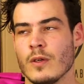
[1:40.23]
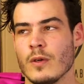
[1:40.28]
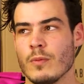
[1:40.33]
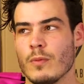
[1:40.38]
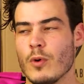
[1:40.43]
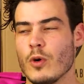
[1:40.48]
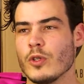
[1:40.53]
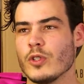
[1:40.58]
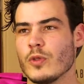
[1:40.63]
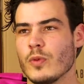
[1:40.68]

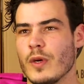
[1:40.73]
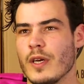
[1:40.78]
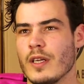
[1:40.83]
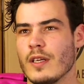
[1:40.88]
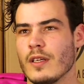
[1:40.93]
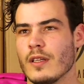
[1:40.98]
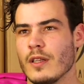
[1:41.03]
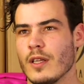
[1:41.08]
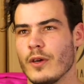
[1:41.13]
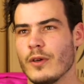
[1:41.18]
more
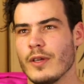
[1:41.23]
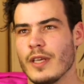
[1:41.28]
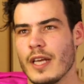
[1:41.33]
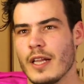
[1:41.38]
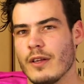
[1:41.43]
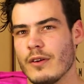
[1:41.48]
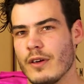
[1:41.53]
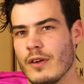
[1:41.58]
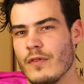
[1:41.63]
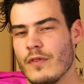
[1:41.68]
sweet,
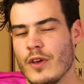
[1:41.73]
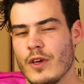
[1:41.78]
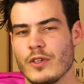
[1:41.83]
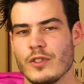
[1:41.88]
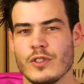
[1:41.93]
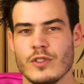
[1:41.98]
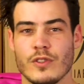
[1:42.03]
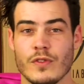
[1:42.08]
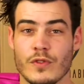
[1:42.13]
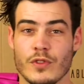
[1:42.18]
low-calorie
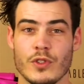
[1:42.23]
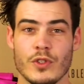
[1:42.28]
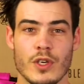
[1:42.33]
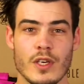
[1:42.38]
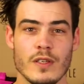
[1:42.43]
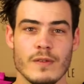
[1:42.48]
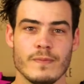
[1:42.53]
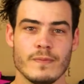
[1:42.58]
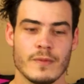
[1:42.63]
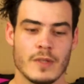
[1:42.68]
versions of
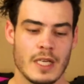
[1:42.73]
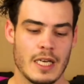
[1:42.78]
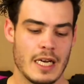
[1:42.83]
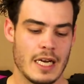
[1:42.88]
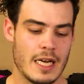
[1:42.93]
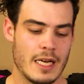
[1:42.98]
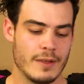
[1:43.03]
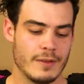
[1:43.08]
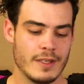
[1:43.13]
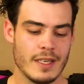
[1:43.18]
sugar.
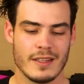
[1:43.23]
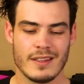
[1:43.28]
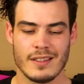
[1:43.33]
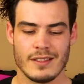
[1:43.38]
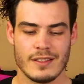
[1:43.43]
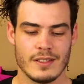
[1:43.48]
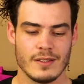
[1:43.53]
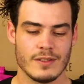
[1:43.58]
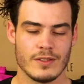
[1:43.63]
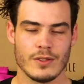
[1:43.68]
Nothing
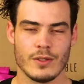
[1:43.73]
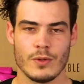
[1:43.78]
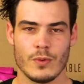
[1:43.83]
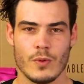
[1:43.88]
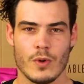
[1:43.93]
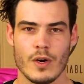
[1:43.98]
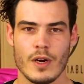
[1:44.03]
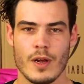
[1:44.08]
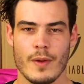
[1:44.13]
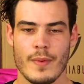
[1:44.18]
to sort of
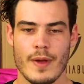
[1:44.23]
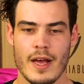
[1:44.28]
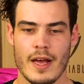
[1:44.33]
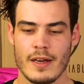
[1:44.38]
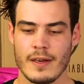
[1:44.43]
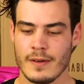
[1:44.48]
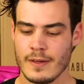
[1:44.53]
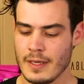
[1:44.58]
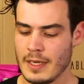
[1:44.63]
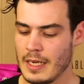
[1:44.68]
worry
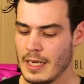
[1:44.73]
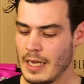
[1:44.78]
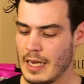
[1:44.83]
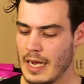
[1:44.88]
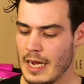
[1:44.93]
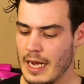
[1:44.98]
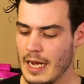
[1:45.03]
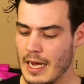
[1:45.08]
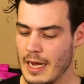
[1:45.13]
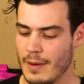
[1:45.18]
about.
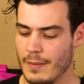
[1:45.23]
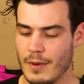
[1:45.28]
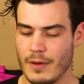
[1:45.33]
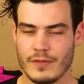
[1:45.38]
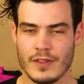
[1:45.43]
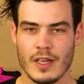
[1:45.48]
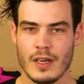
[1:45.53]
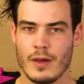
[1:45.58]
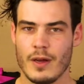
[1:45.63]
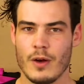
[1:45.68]
I've
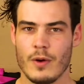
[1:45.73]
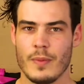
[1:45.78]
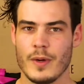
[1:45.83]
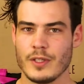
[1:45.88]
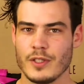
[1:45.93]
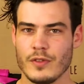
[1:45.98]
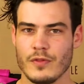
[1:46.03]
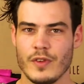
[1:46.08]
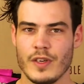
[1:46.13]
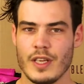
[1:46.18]
done a whole
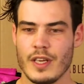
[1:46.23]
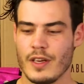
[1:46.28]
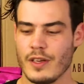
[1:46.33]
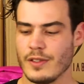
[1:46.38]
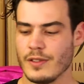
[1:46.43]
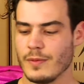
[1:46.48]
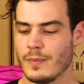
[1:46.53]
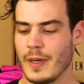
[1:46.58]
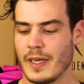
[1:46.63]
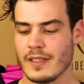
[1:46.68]
bunch of
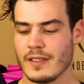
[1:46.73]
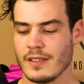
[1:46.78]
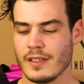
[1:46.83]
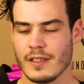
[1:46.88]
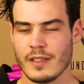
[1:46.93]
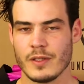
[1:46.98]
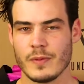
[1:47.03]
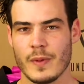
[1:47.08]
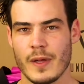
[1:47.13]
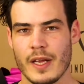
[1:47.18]
videos
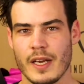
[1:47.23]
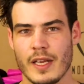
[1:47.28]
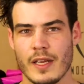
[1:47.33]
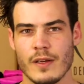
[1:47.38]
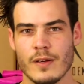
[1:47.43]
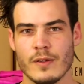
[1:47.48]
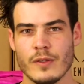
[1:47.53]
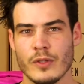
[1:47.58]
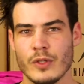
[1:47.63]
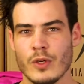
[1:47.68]
basically explaining
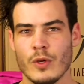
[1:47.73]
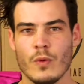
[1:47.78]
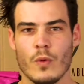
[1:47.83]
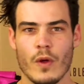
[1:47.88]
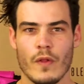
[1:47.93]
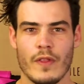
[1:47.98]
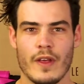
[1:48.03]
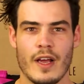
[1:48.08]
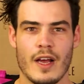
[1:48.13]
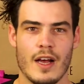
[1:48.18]

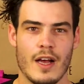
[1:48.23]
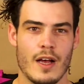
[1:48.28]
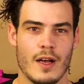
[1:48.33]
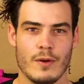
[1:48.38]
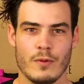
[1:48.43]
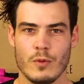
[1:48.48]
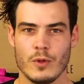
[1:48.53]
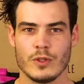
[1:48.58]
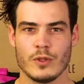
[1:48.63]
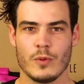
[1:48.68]
what they
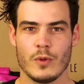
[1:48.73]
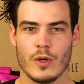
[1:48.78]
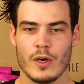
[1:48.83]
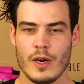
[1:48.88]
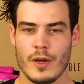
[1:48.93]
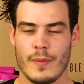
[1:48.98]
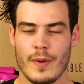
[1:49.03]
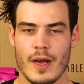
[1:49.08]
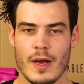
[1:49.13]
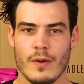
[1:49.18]
are, what to
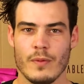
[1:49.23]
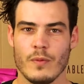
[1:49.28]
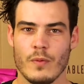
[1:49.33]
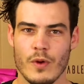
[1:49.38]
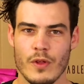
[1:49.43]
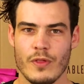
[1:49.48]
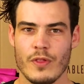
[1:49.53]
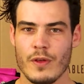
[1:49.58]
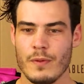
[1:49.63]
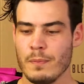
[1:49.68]
worry about
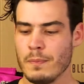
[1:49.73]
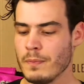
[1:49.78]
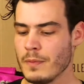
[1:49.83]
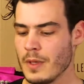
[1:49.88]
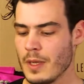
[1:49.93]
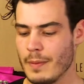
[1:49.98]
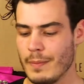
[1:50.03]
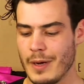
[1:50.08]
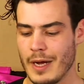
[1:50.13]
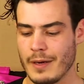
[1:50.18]
with them.
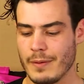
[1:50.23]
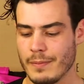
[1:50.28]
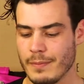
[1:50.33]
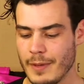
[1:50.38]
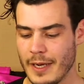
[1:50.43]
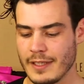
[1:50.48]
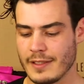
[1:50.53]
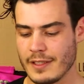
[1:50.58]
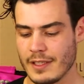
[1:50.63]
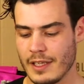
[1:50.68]
But
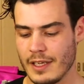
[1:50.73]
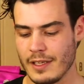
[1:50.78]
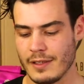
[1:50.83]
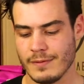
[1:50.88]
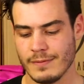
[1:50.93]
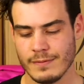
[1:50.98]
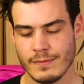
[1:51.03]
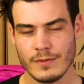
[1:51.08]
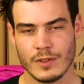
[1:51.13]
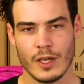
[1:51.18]
basically,
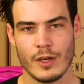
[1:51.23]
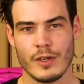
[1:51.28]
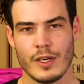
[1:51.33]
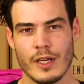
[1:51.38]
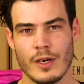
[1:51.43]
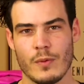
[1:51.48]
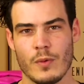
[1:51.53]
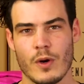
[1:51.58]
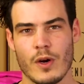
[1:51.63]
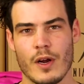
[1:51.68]
don't
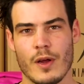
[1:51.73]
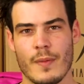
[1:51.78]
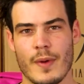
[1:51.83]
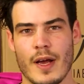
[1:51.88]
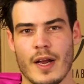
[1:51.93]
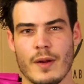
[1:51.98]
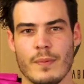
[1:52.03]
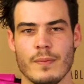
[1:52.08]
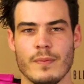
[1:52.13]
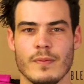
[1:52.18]
need to worry
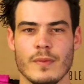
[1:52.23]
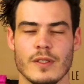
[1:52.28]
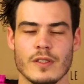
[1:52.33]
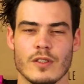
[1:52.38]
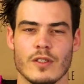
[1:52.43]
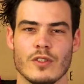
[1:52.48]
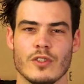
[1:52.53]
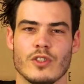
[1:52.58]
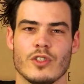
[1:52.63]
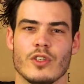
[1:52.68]
about them as
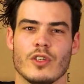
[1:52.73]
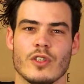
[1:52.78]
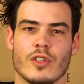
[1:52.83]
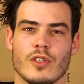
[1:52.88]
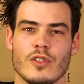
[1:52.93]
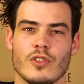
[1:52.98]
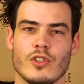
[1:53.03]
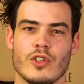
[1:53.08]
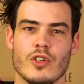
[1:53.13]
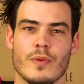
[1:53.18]
long as you're not
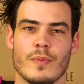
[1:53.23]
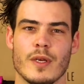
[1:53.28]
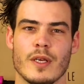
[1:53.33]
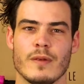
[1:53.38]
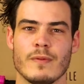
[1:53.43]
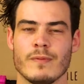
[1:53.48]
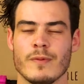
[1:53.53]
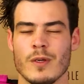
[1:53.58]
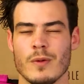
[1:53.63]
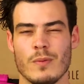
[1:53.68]

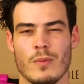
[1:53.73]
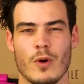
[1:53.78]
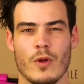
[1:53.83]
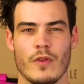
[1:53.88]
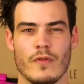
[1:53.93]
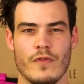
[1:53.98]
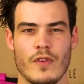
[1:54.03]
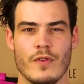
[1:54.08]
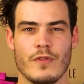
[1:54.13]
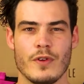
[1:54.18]
consuming more
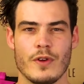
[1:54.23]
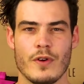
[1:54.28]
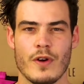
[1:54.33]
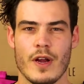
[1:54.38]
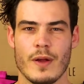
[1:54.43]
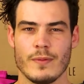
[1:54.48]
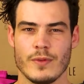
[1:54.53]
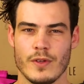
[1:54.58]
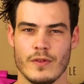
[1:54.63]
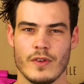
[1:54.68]
than 50
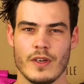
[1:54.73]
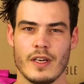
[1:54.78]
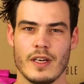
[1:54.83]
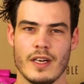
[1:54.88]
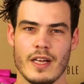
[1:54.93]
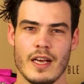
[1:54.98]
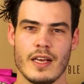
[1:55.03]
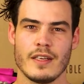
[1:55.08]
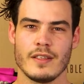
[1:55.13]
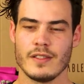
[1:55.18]
grams of it a
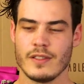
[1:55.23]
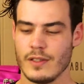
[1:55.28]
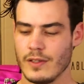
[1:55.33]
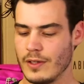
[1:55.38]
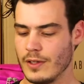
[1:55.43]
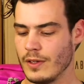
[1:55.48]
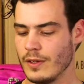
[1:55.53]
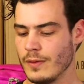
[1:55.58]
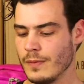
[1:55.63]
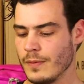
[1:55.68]
day. So.